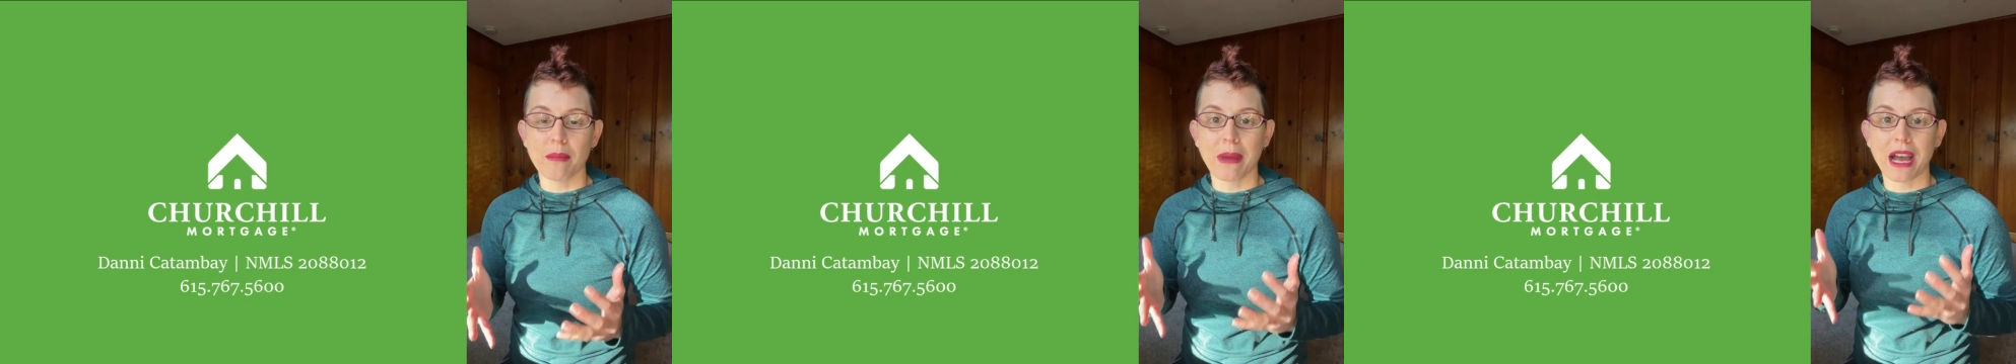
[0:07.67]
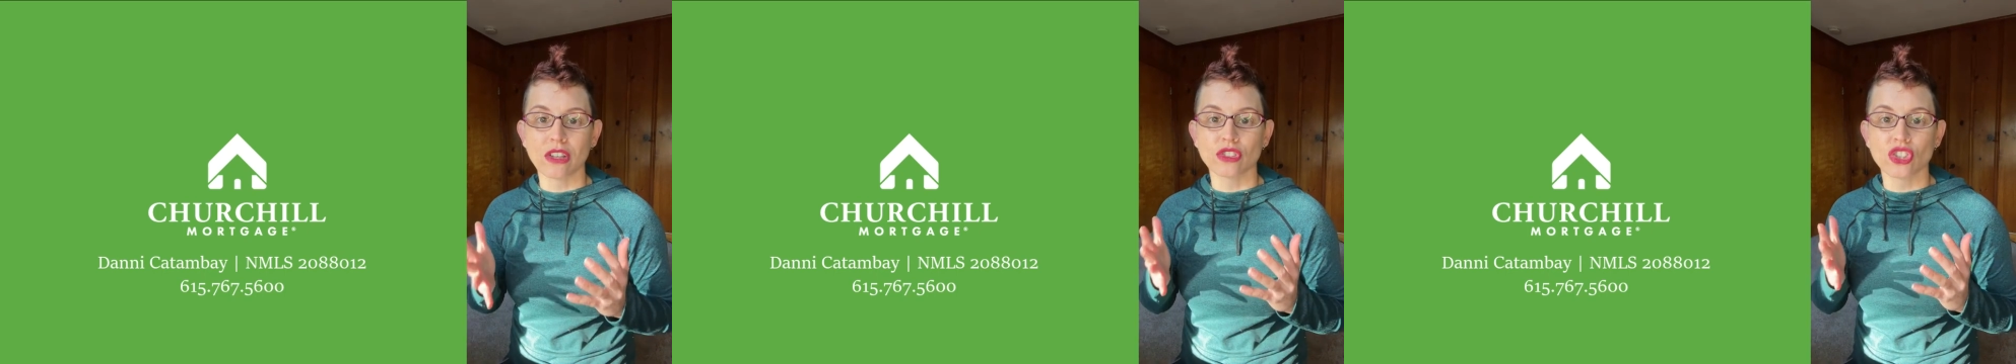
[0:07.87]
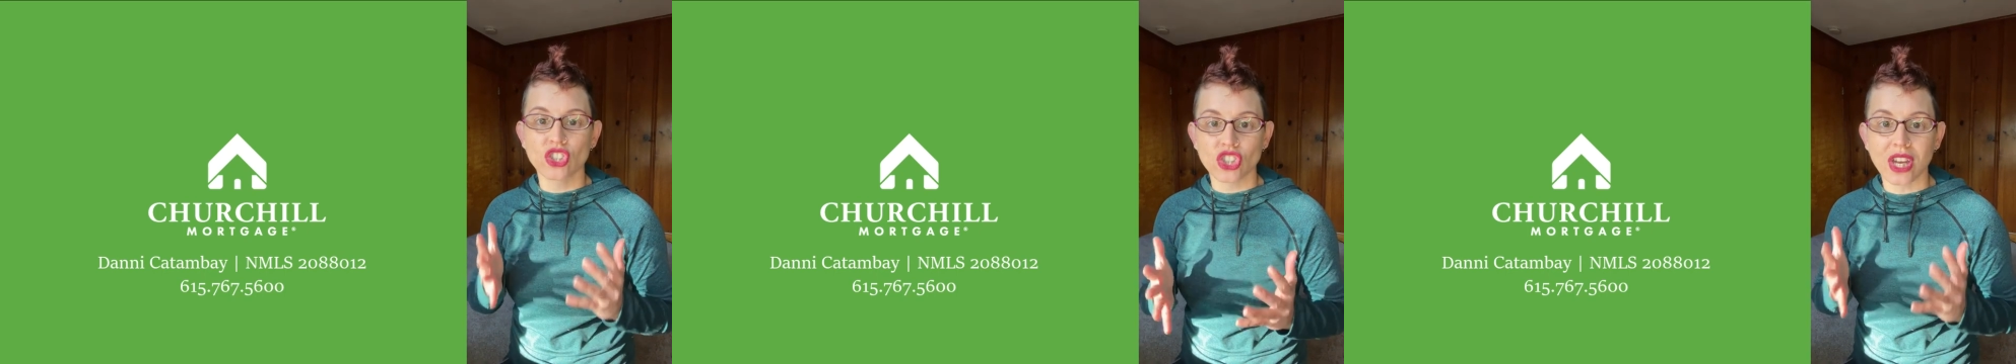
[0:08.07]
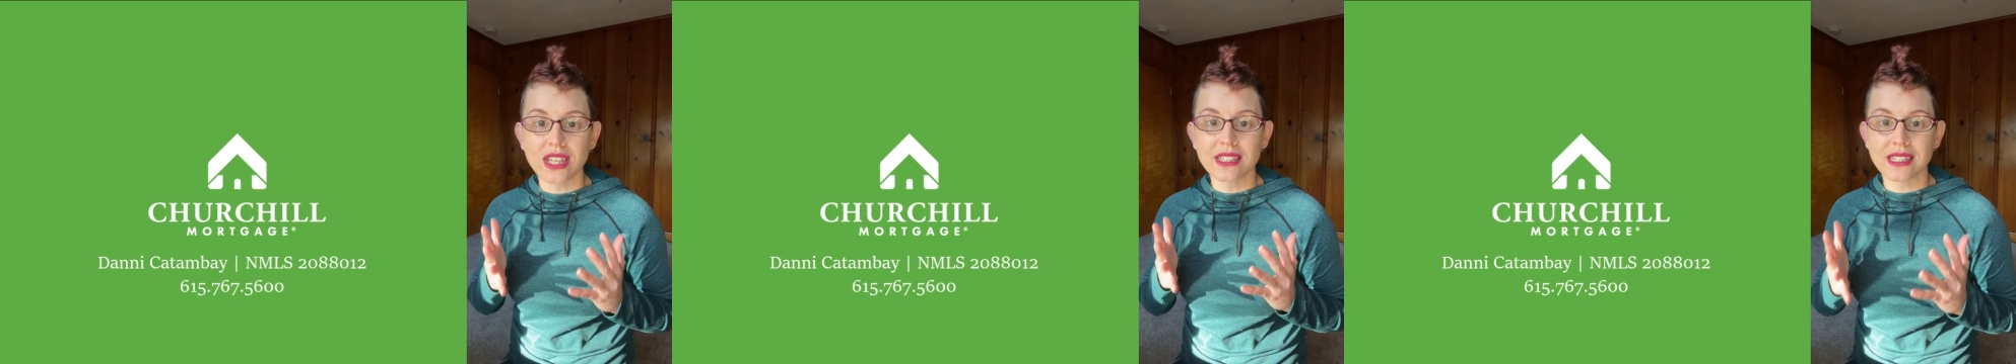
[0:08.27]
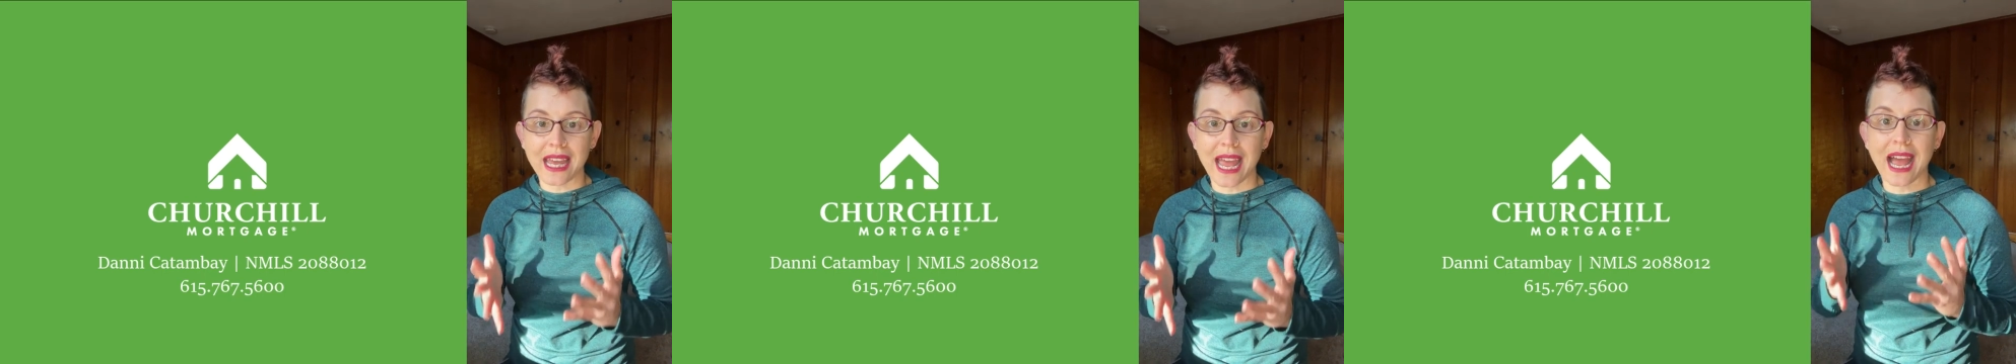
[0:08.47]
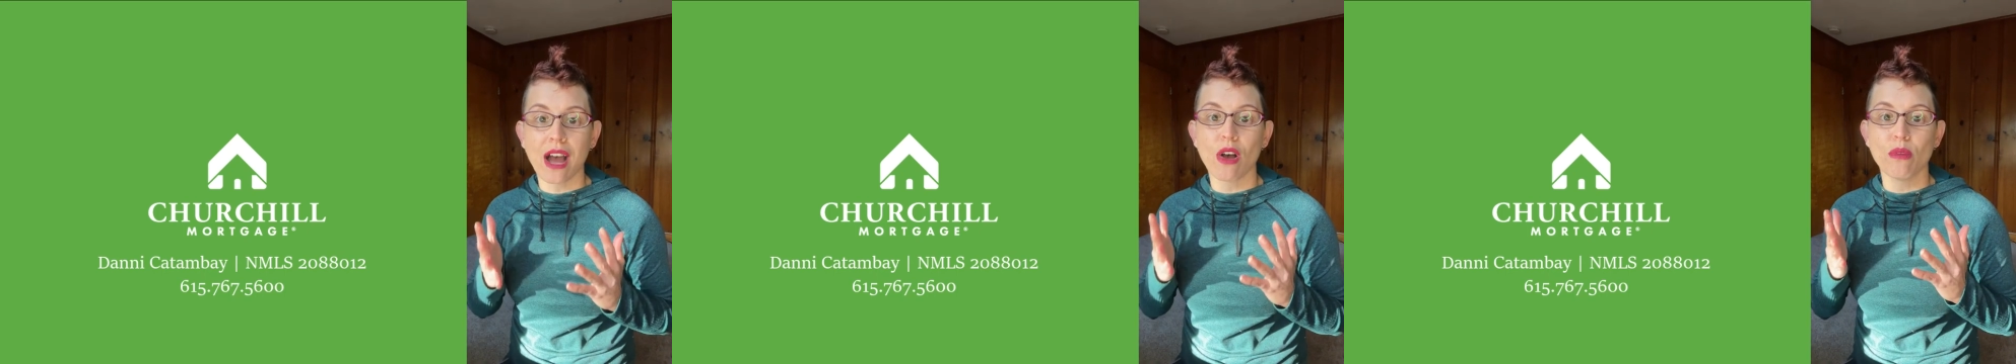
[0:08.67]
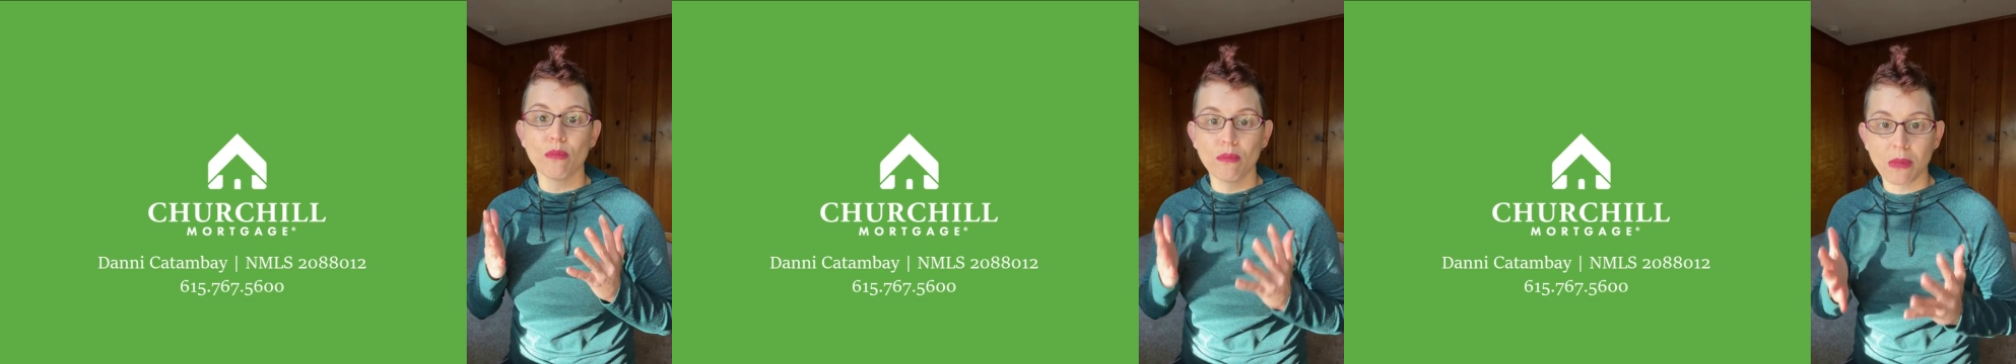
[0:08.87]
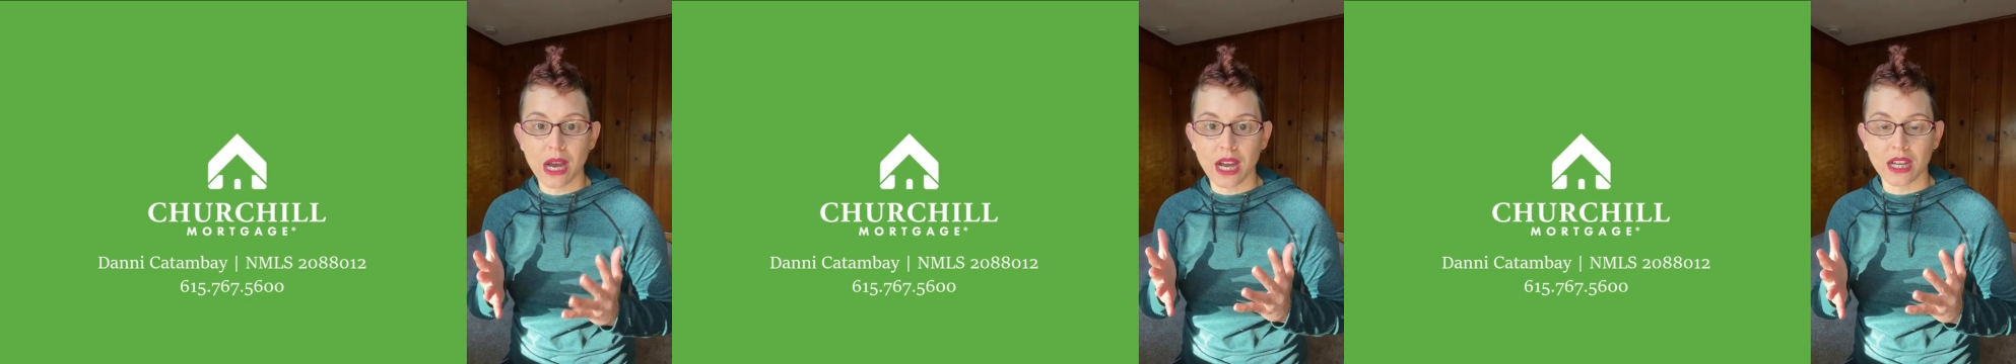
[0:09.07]
about just how
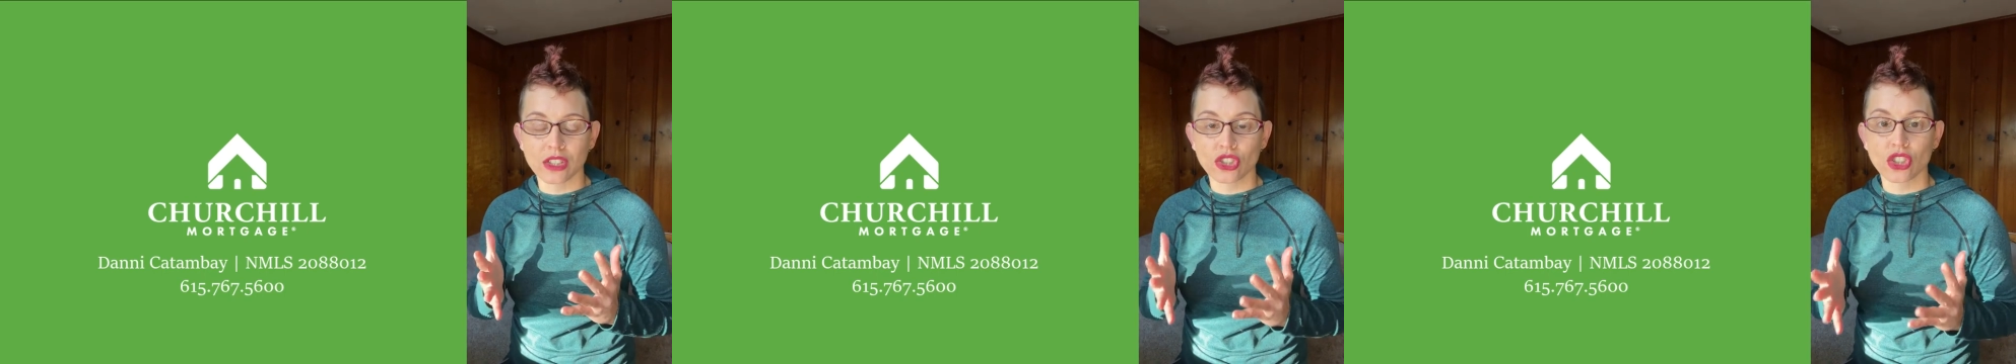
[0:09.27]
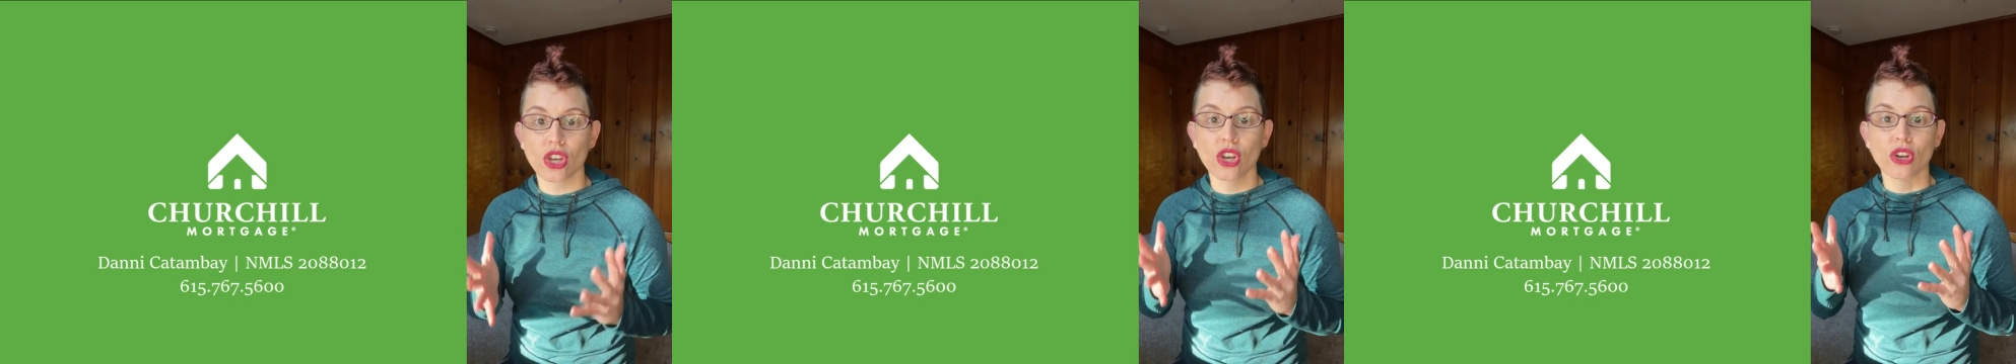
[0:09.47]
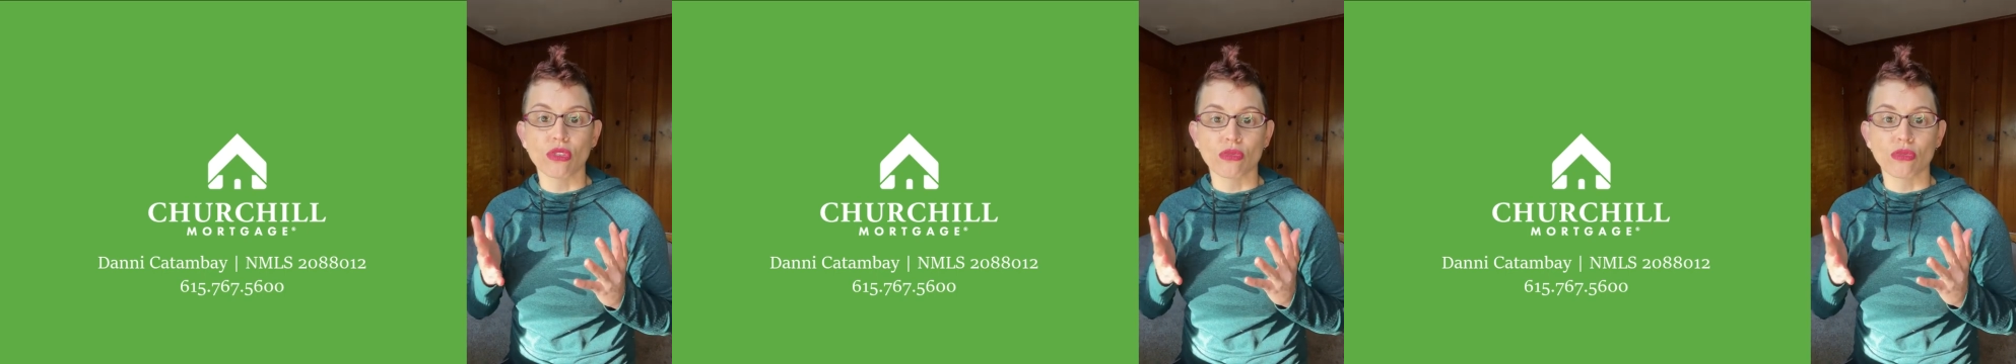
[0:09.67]
much